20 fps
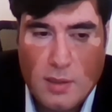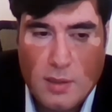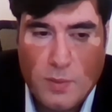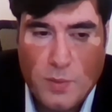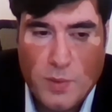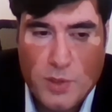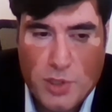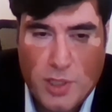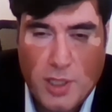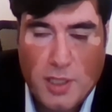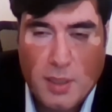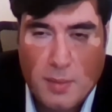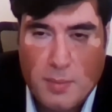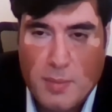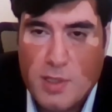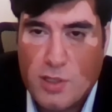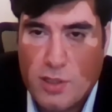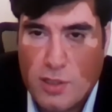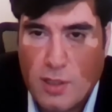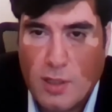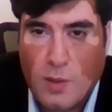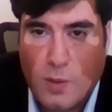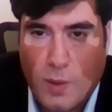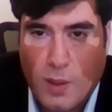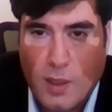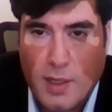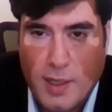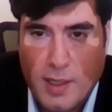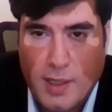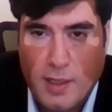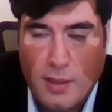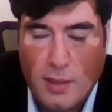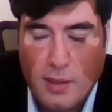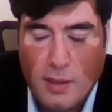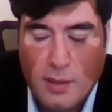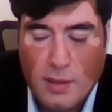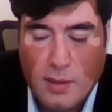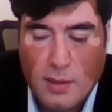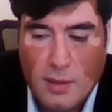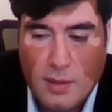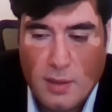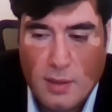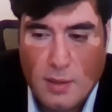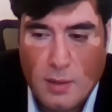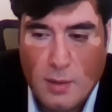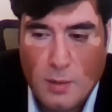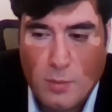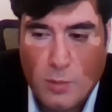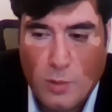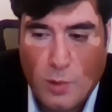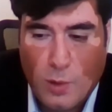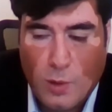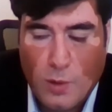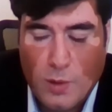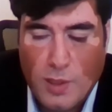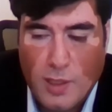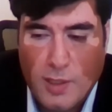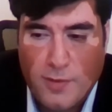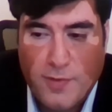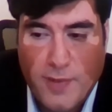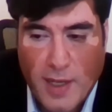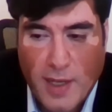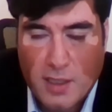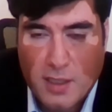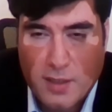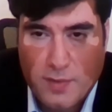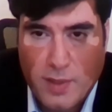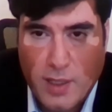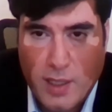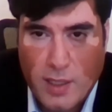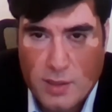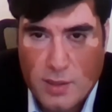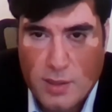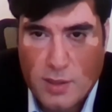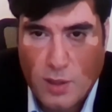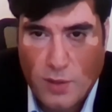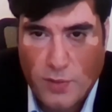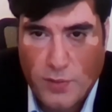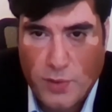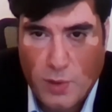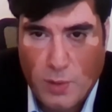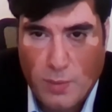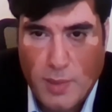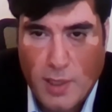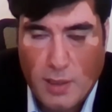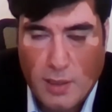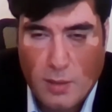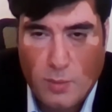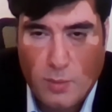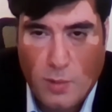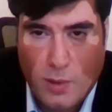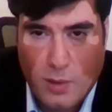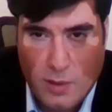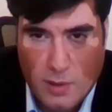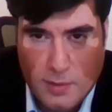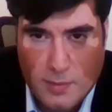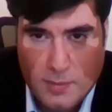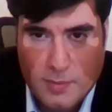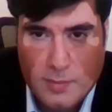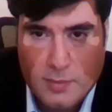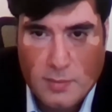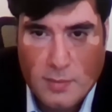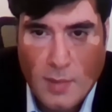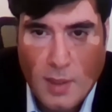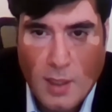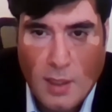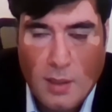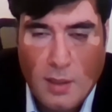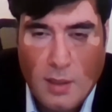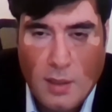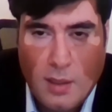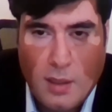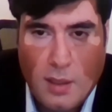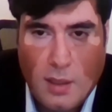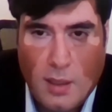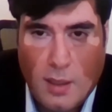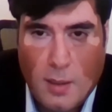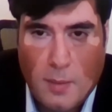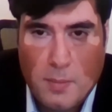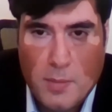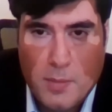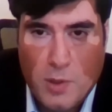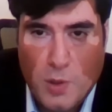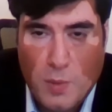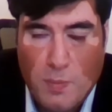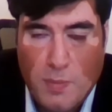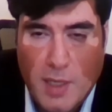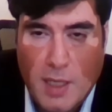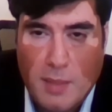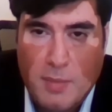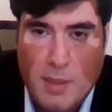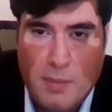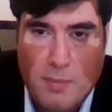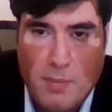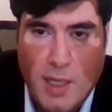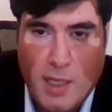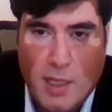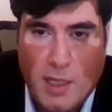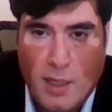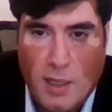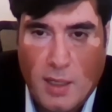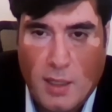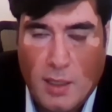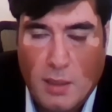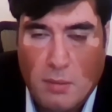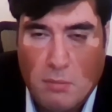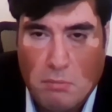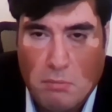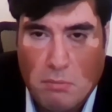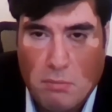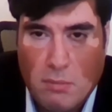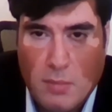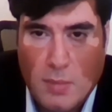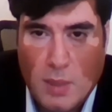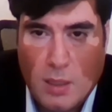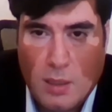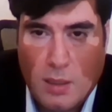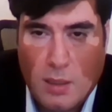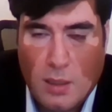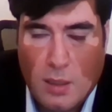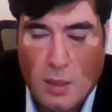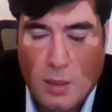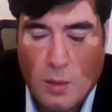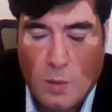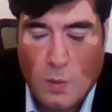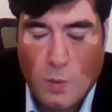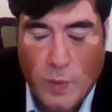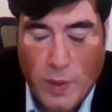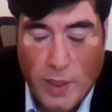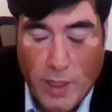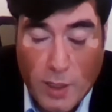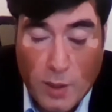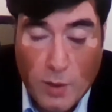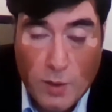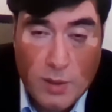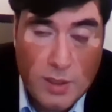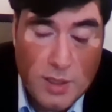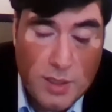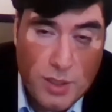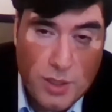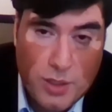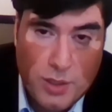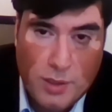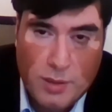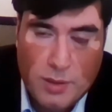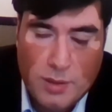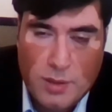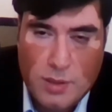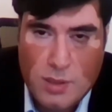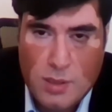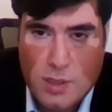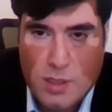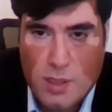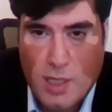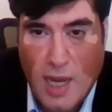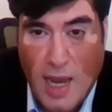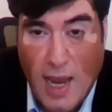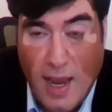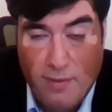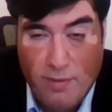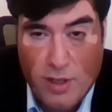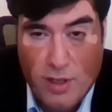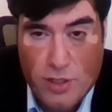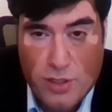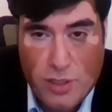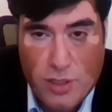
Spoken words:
which determines the quality or the effectiveness of your mental model. You may be making very good decisions, average